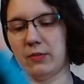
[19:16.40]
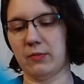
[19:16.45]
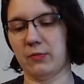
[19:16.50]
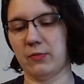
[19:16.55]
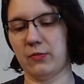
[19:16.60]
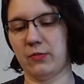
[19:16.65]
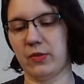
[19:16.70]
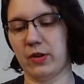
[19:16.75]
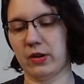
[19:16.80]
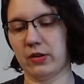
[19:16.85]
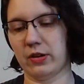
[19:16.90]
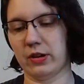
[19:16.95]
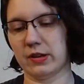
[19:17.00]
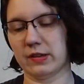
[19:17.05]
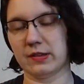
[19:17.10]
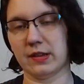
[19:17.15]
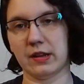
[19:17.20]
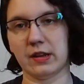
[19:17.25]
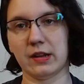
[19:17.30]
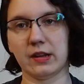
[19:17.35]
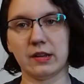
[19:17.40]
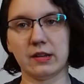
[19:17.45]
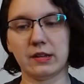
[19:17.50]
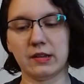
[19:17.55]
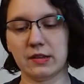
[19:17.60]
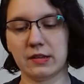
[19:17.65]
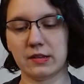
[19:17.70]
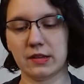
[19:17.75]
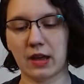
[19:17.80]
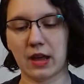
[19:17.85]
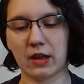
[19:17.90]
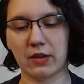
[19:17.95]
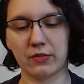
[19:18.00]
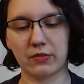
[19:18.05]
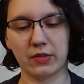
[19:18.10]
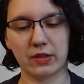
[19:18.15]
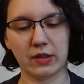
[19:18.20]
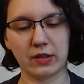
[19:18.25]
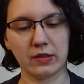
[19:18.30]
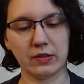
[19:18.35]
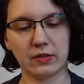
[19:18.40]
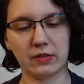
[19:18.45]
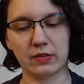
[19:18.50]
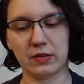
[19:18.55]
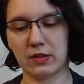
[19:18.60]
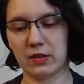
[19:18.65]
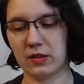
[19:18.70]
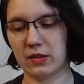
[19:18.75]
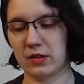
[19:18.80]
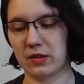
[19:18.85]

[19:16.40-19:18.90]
am very excited to have this